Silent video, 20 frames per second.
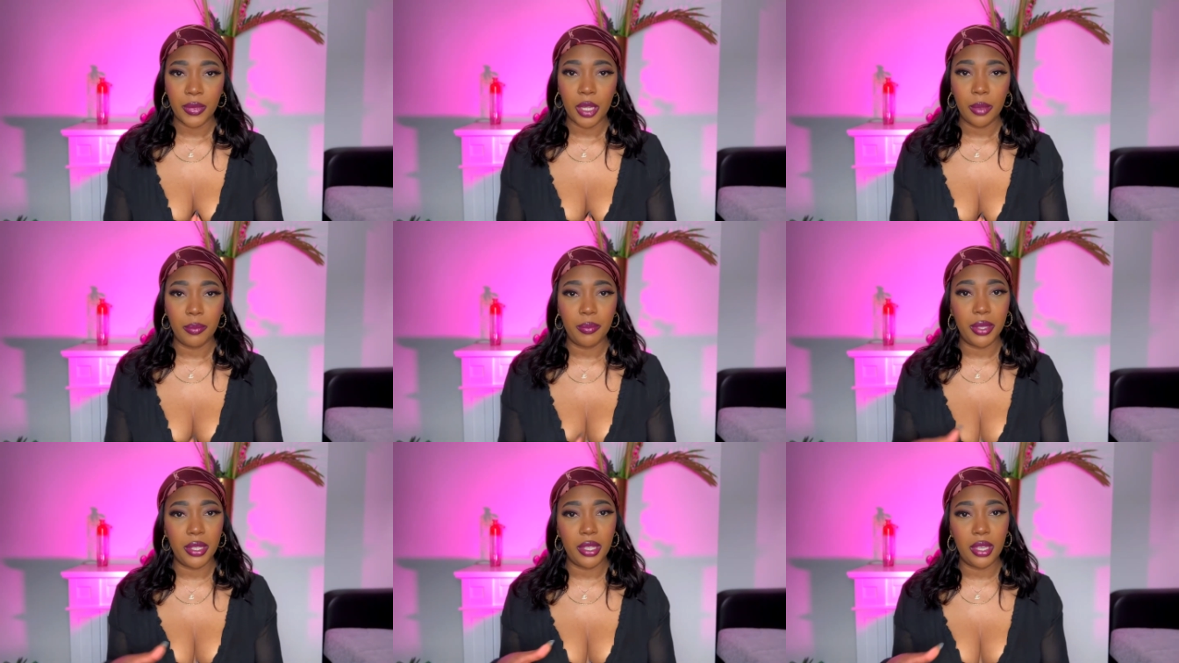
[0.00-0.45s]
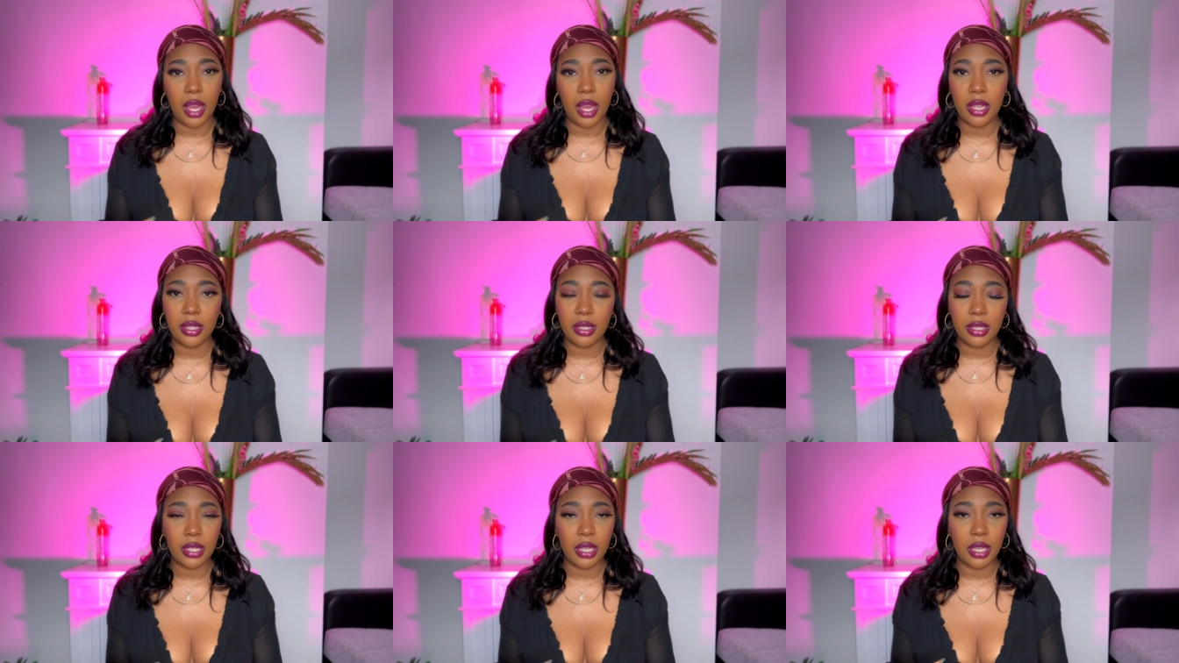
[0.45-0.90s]

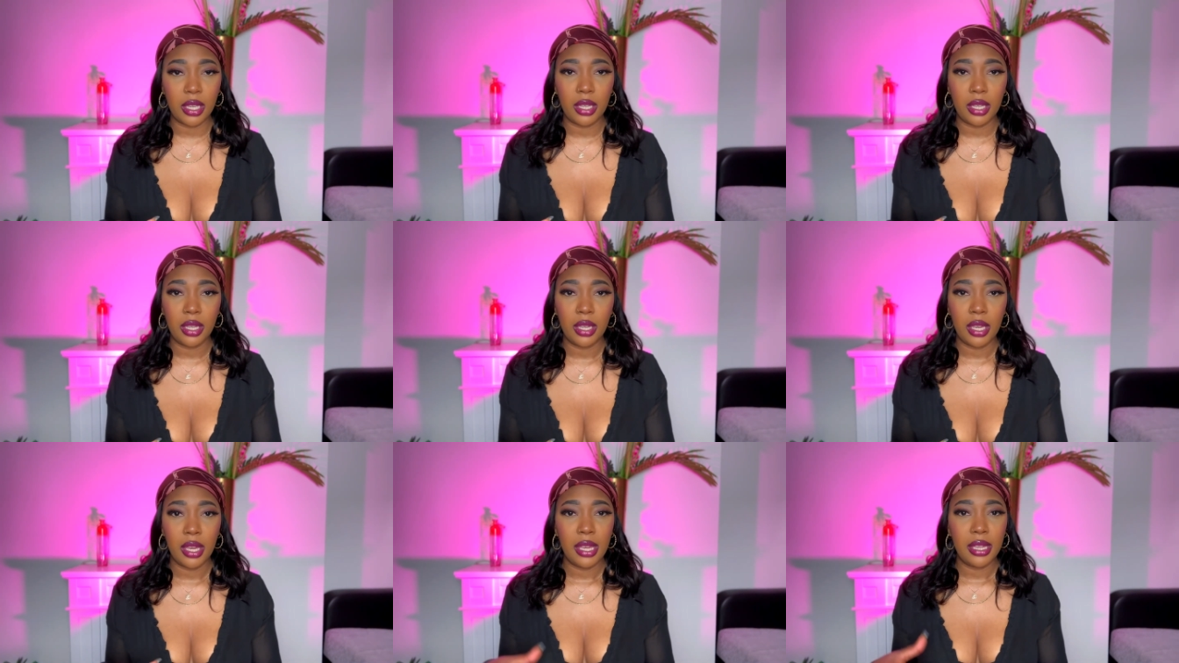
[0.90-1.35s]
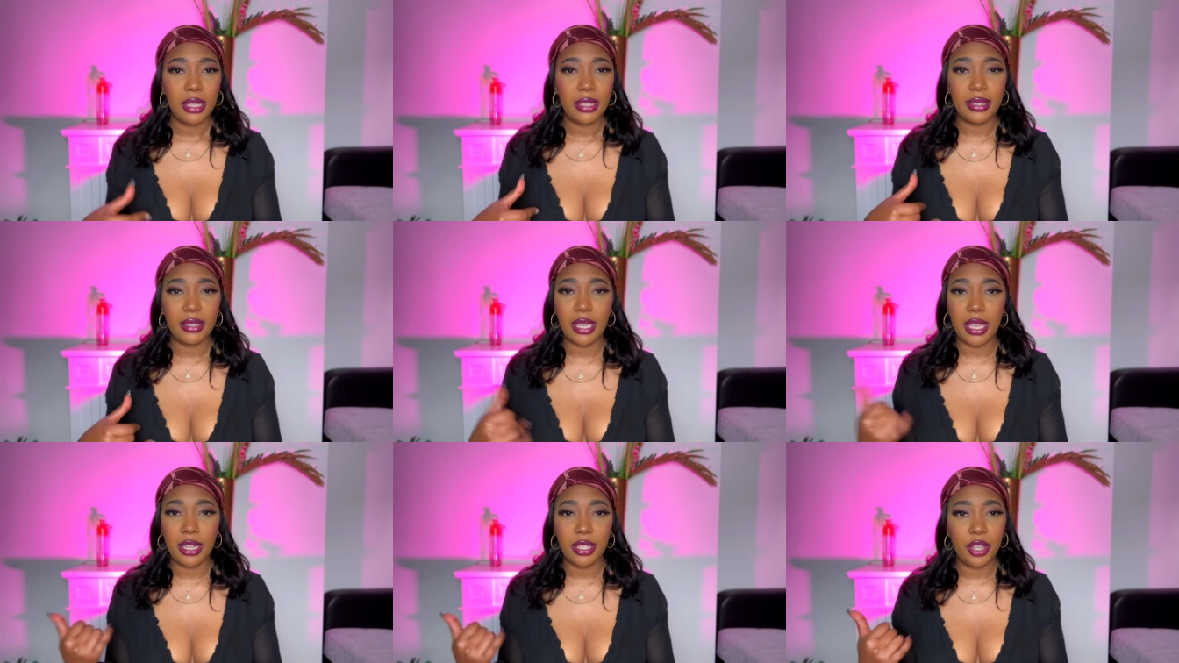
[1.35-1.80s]
Beyonce
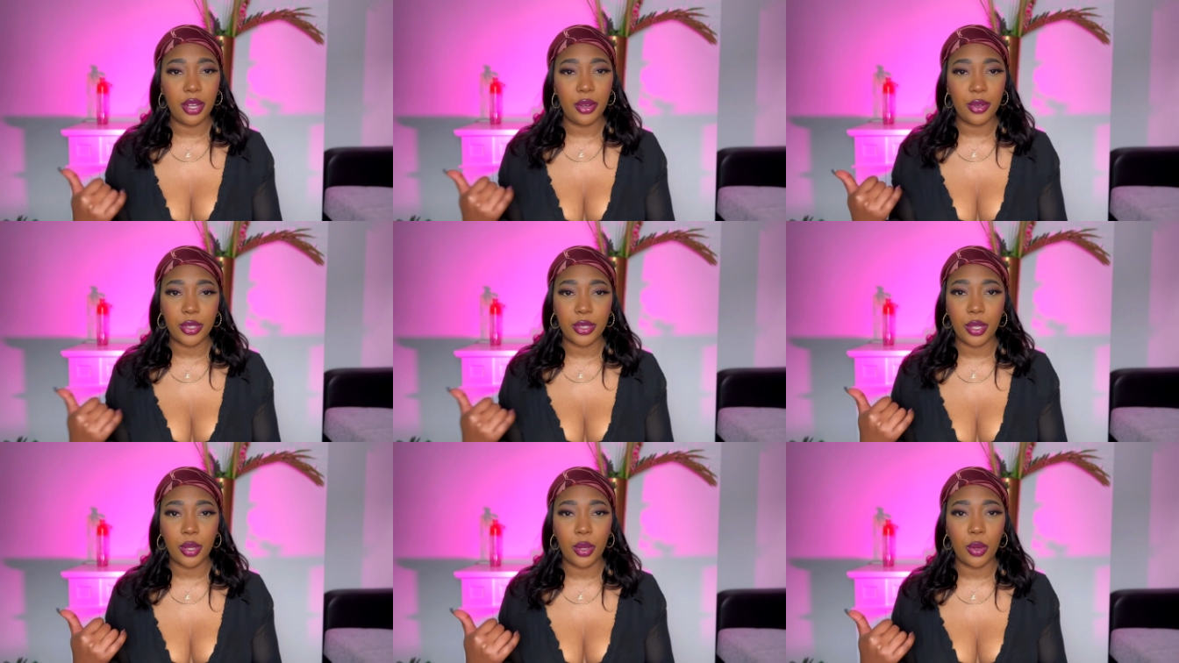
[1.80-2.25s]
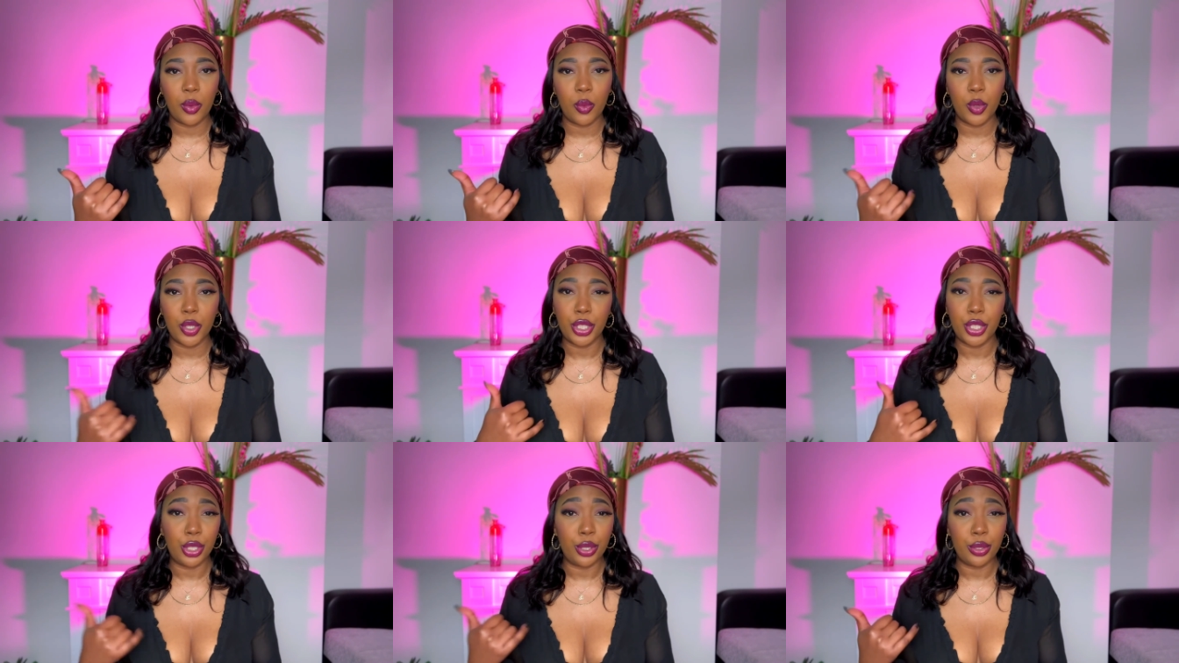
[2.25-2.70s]
10 years ago,
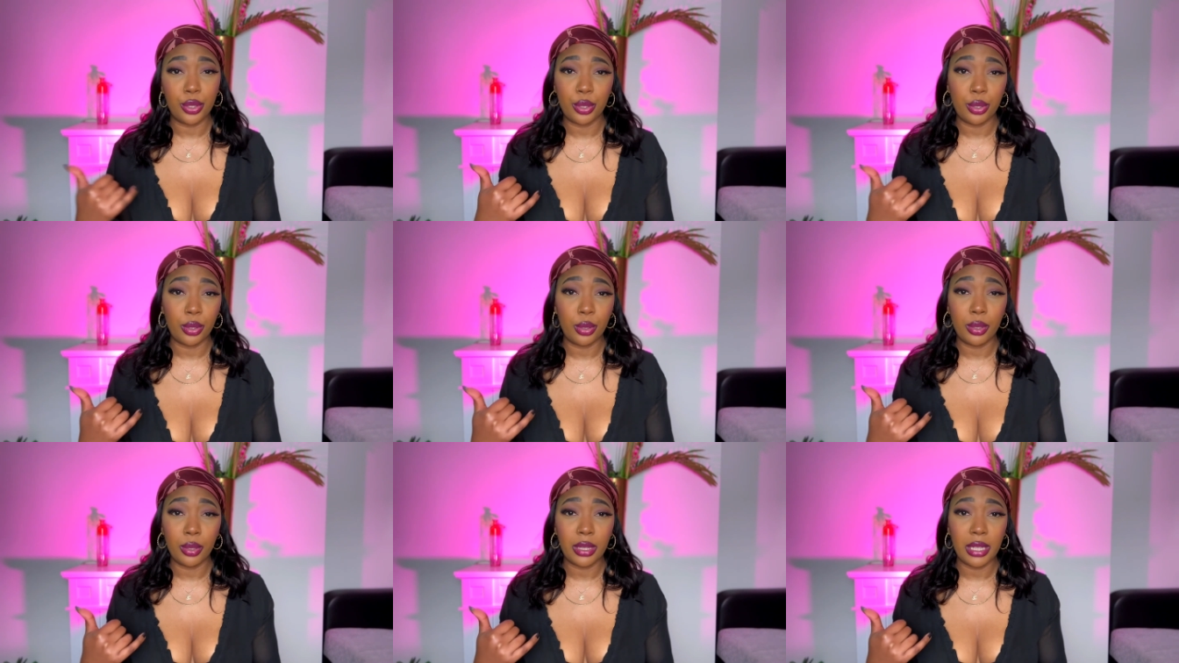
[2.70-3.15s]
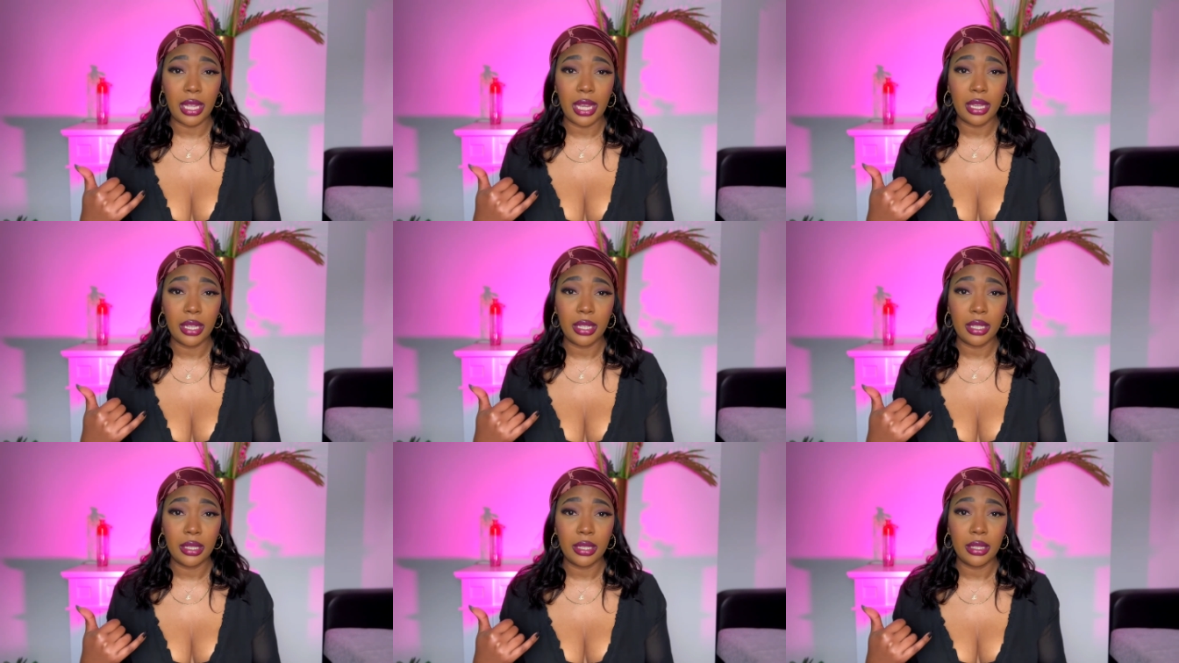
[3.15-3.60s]
what she used to look
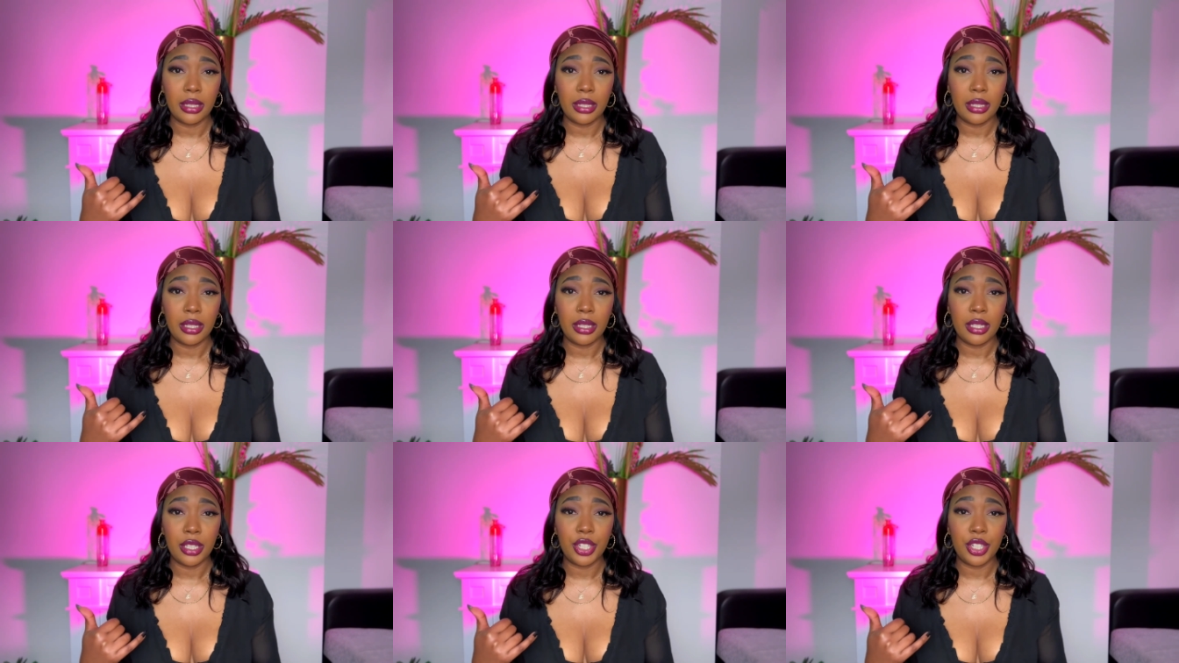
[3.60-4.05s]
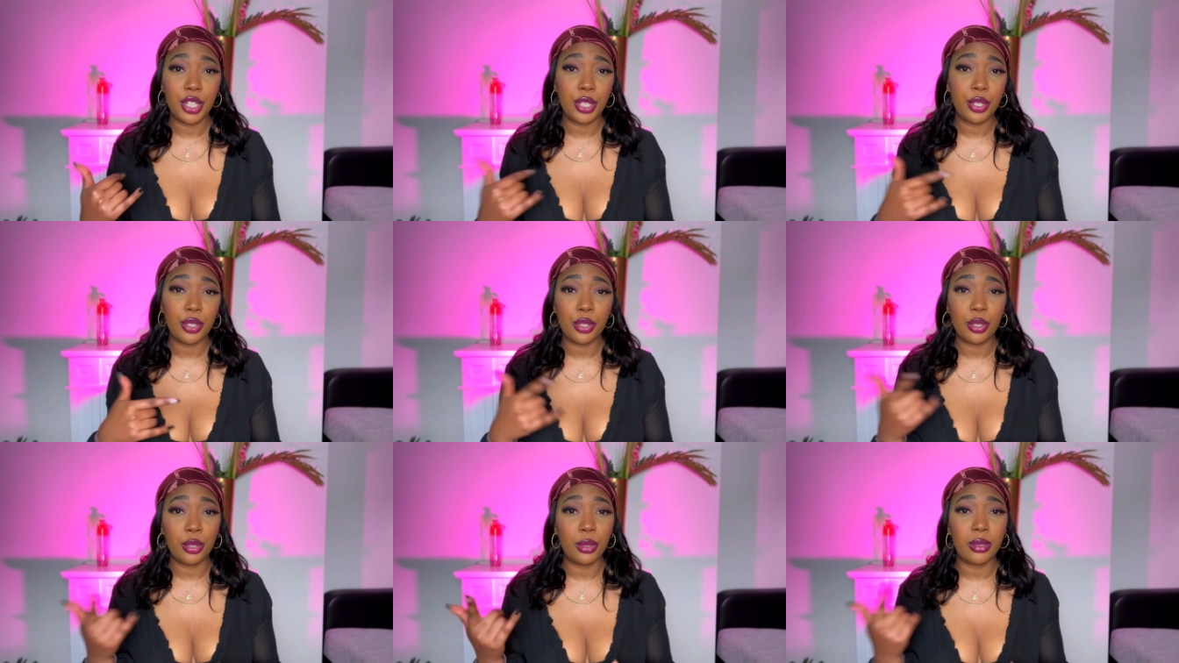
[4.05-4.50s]
like? She
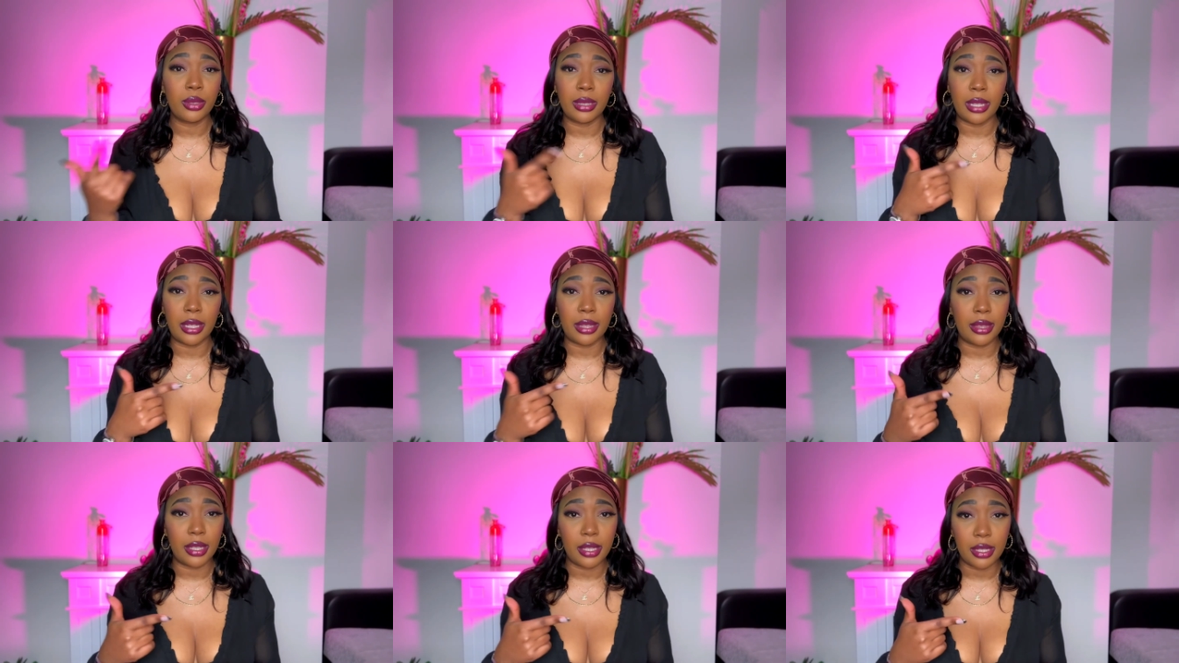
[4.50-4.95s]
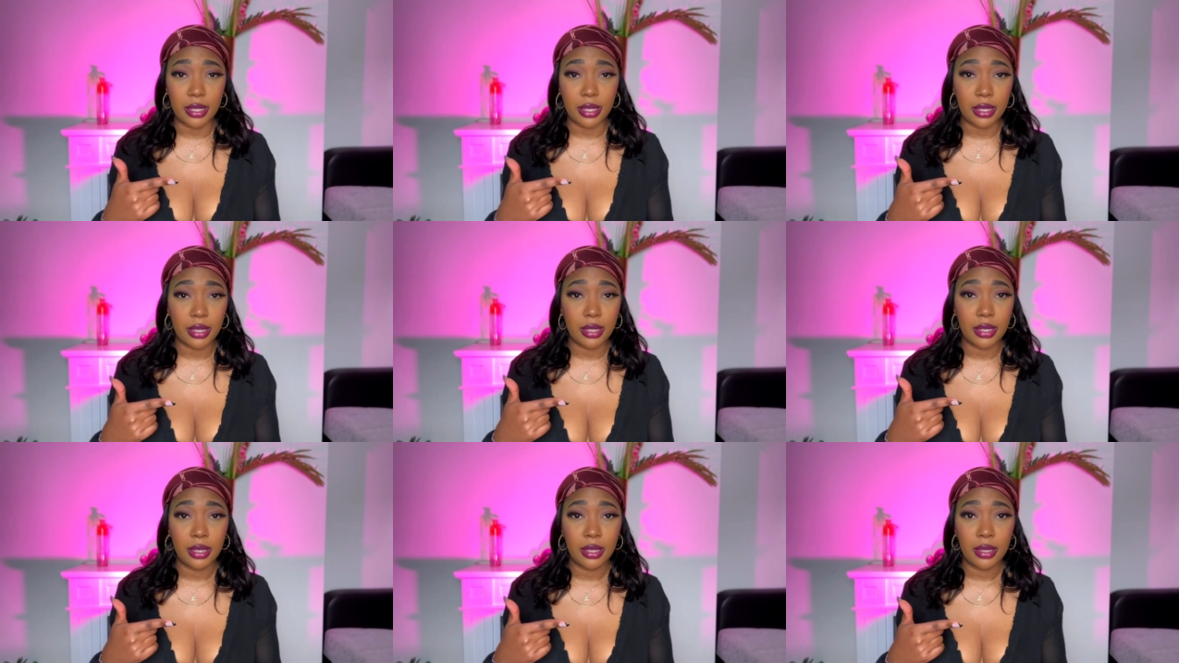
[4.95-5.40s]
used to look like
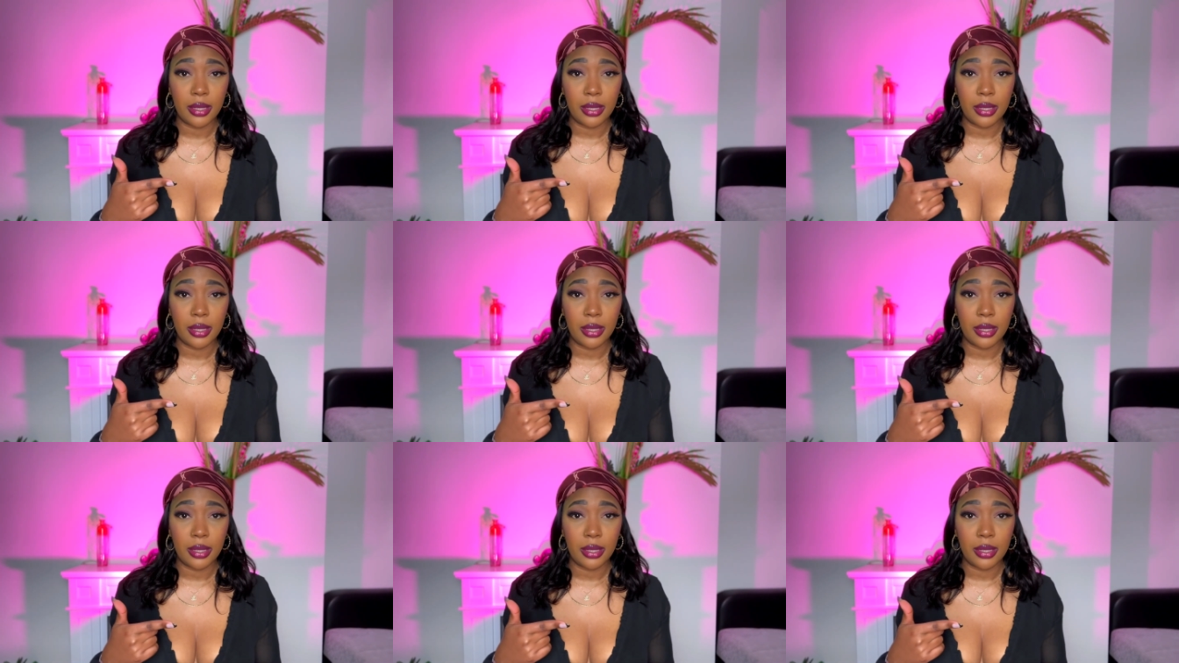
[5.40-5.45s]
this.